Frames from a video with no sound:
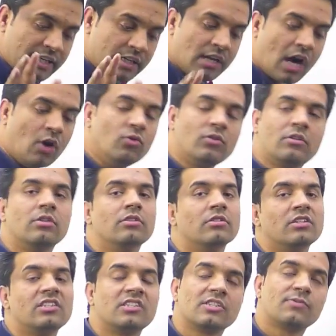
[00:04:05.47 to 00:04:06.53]
any doubt,
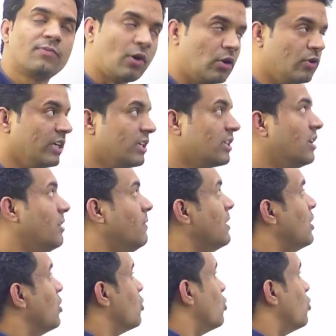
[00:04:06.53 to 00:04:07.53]
it is following the